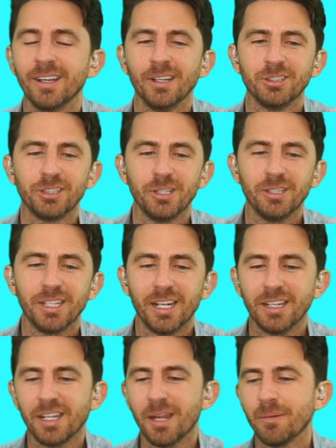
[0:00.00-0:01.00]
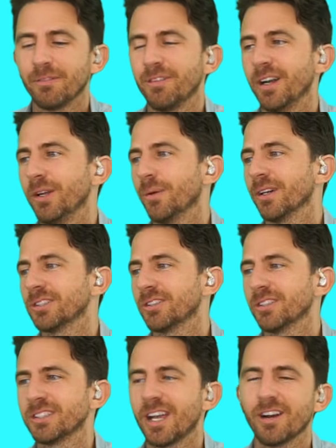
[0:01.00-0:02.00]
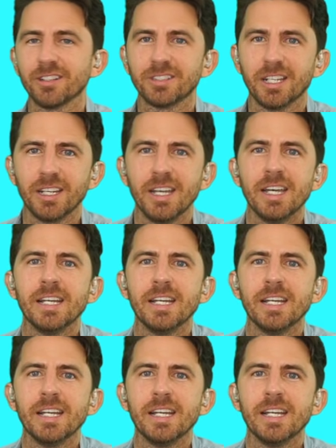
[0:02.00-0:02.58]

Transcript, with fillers: she did it in the name of funny, whereas Chris Harrison